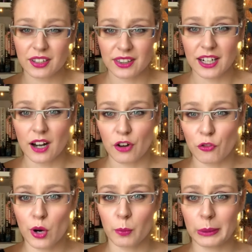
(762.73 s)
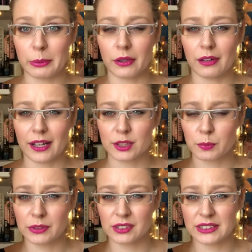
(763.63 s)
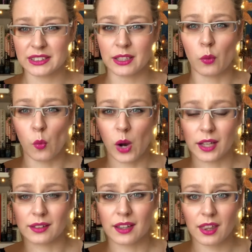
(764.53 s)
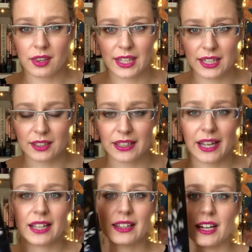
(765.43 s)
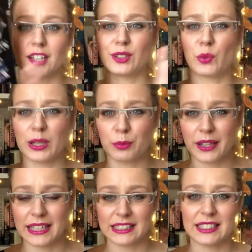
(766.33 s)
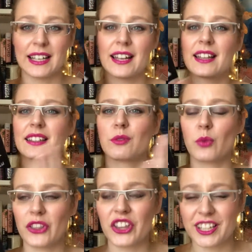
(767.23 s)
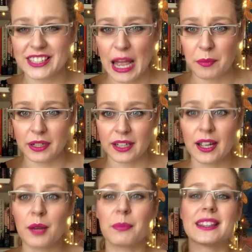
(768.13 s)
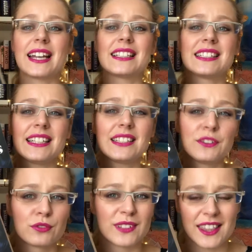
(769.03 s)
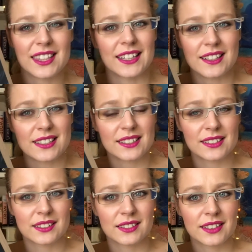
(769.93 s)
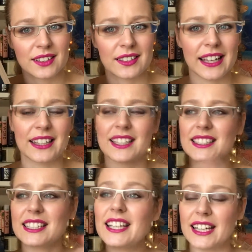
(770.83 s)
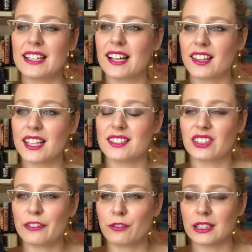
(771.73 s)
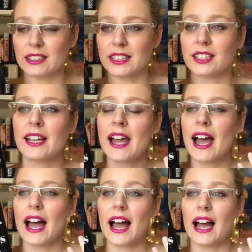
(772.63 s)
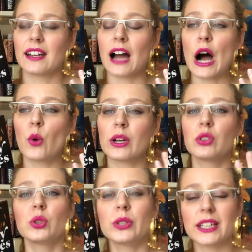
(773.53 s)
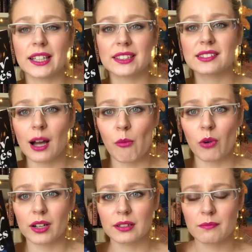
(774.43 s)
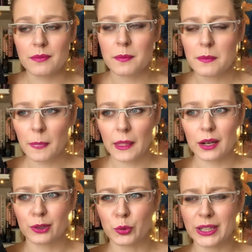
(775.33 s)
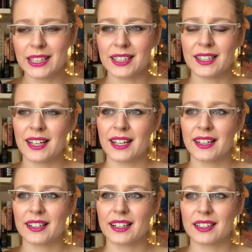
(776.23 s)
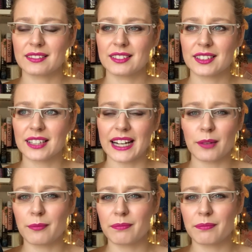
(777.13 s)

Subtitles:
there are 4 people experiencing one thing. Like, they are in one place, one thing is happening, but they see different things. Like, they see things differently. And how we're looking at someone, we kind of...